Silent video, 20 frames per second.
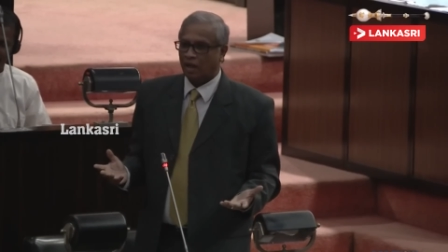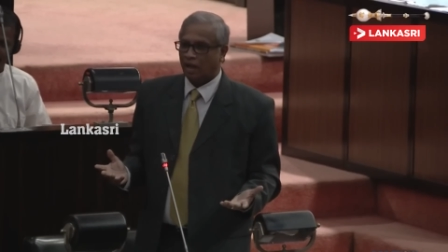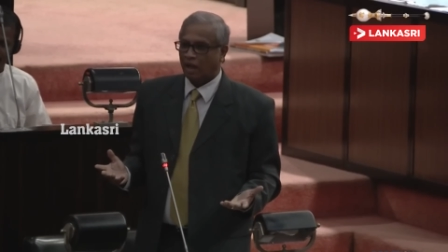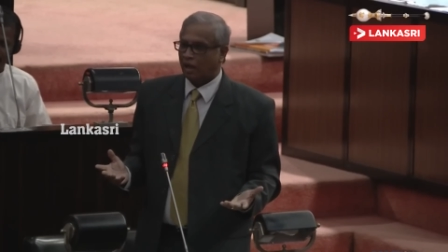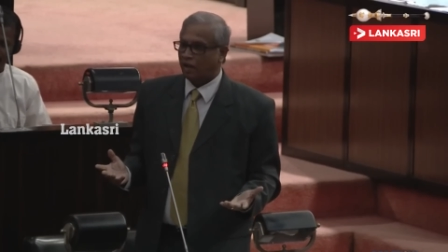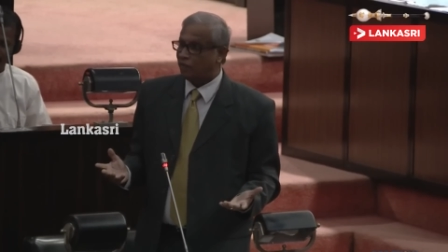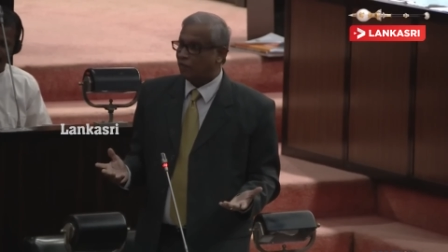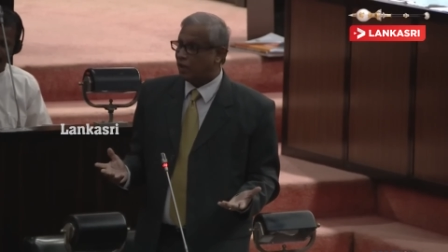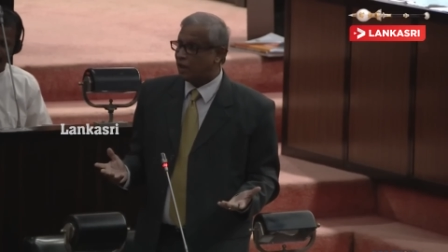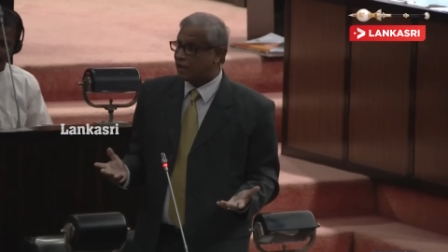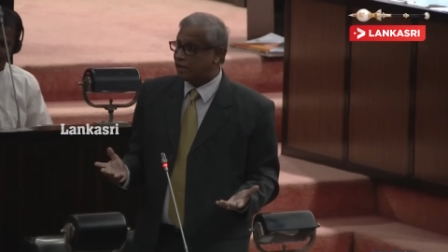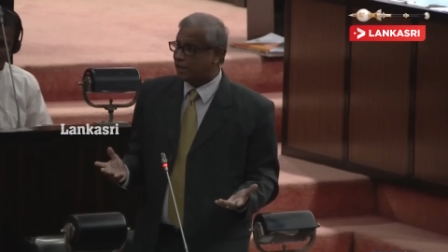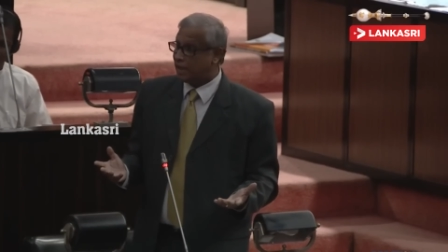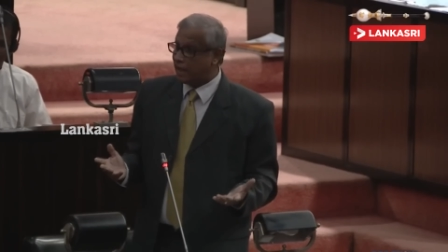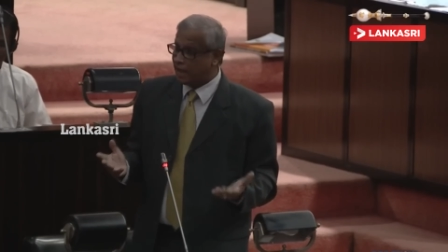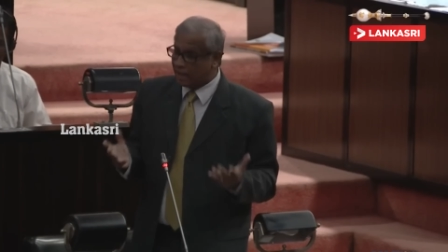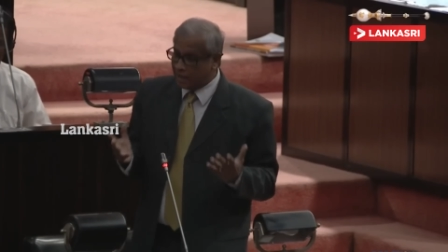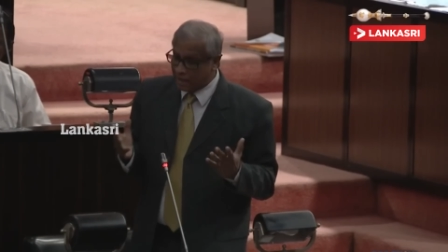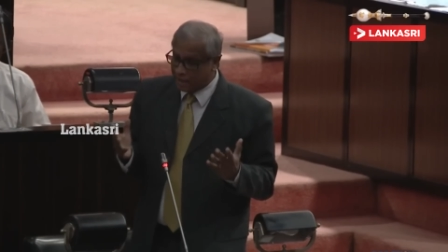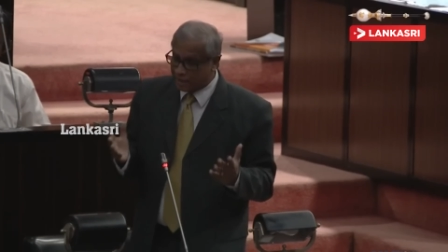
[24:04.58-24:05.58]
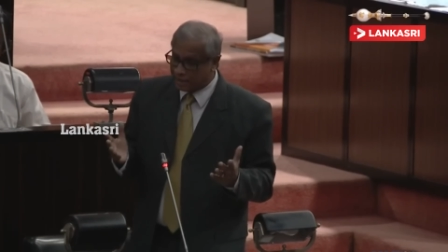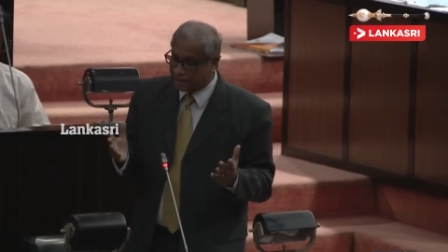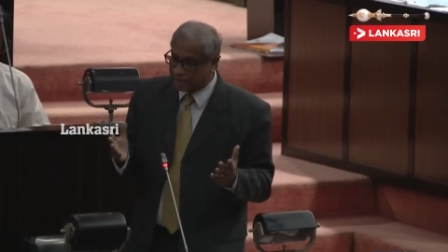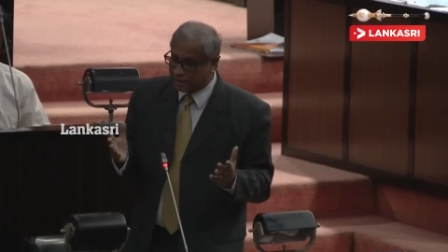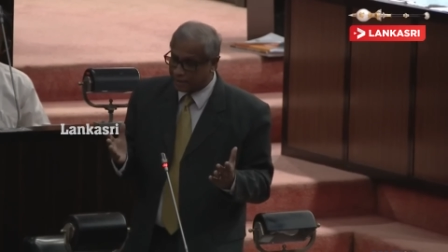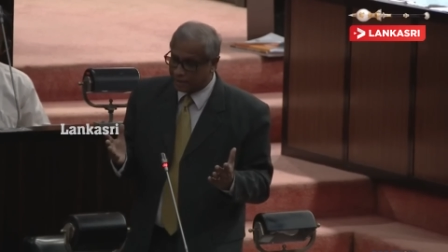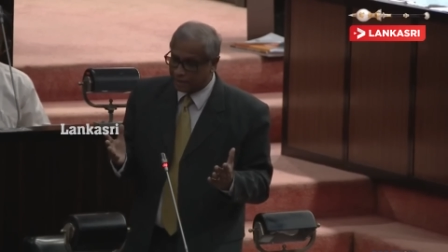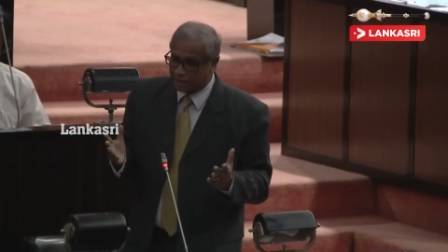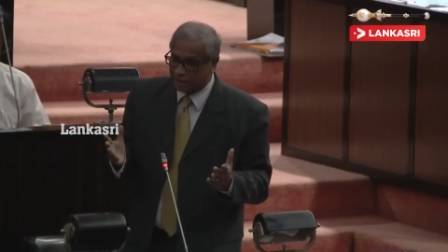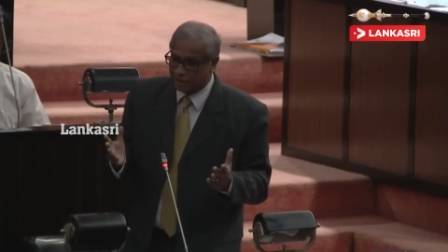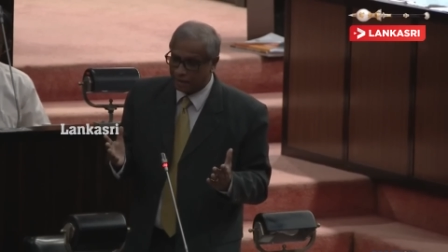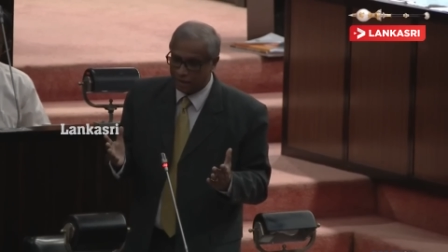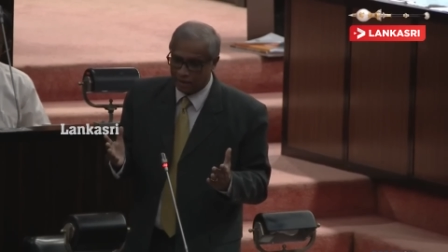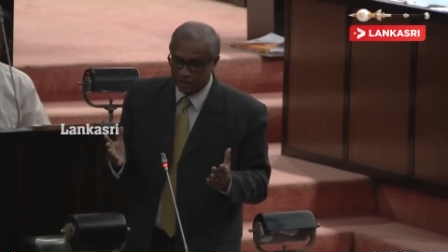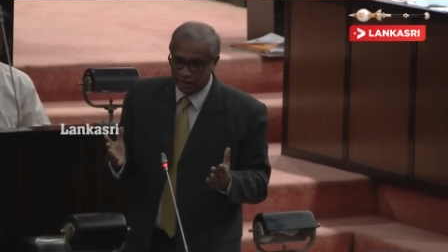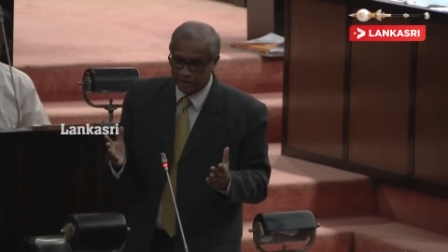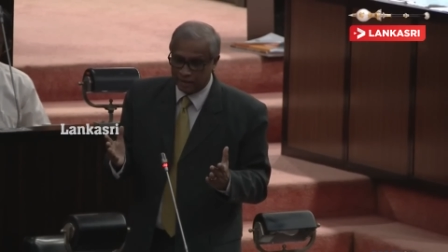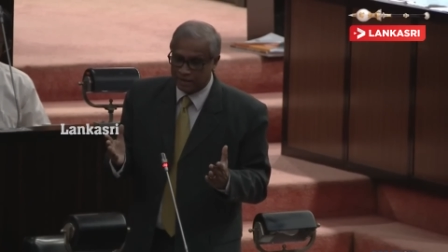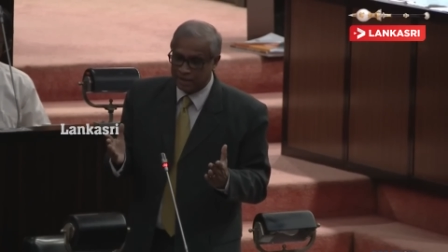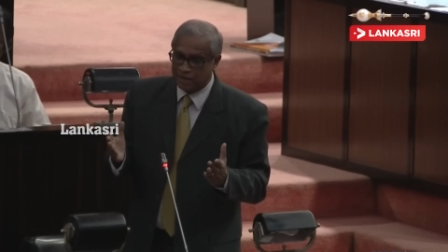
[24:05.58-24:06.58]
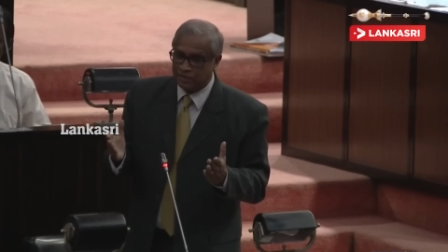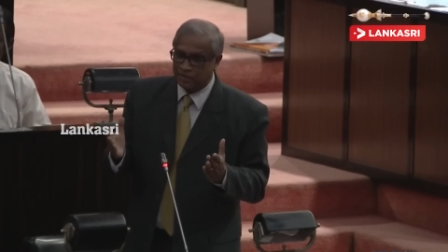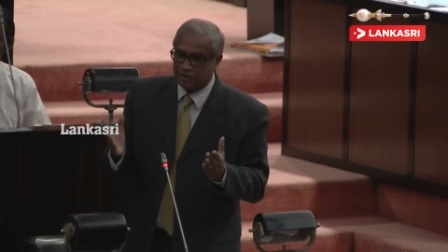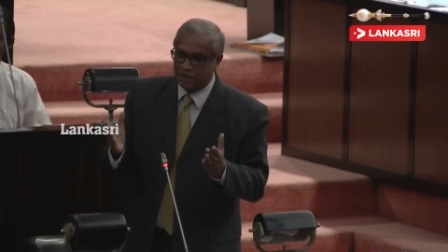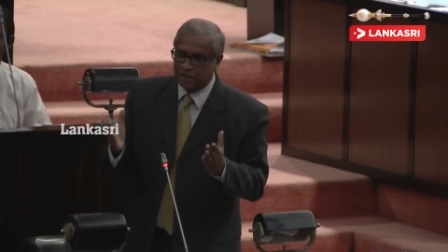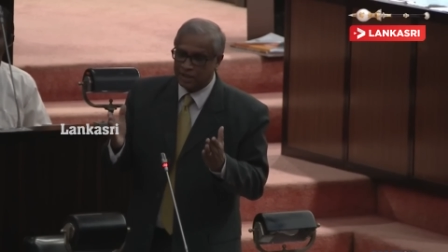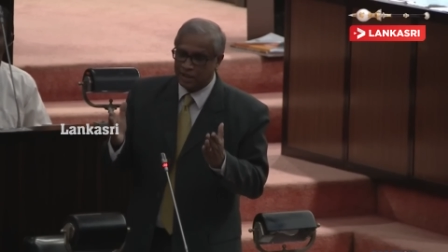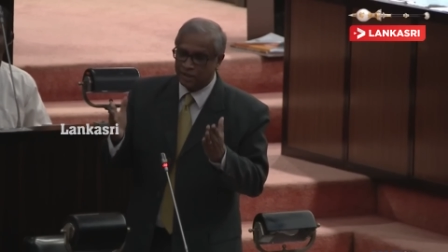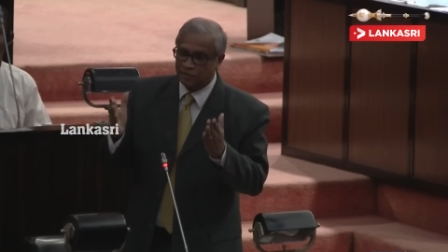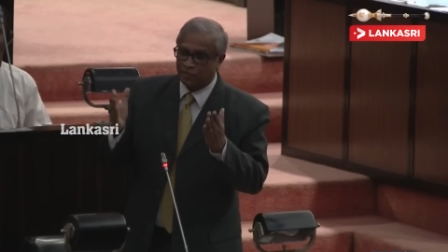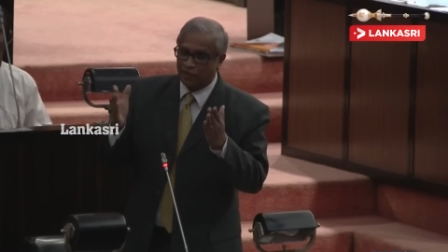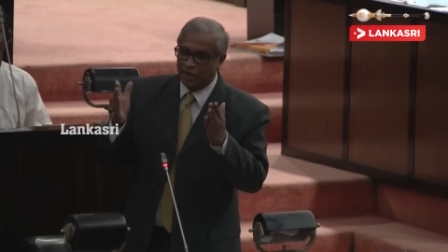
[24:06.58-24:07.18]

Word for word: And very serious. This is